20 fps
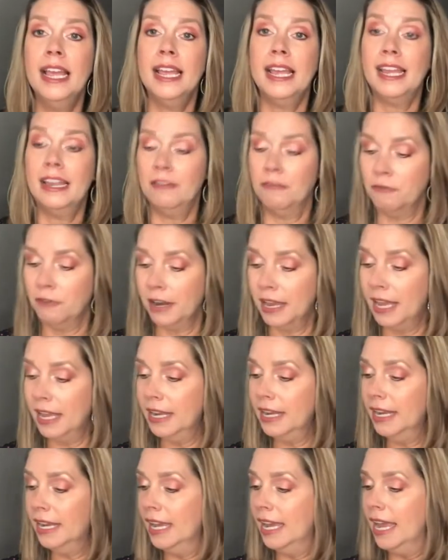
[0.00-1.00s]
in
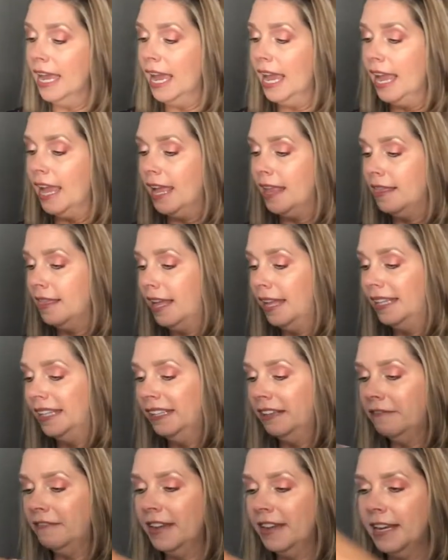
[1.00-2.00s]
red. And that's
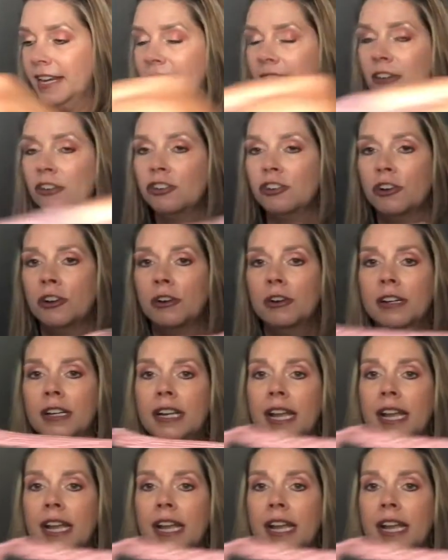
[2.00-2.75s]
the V-neck shirt,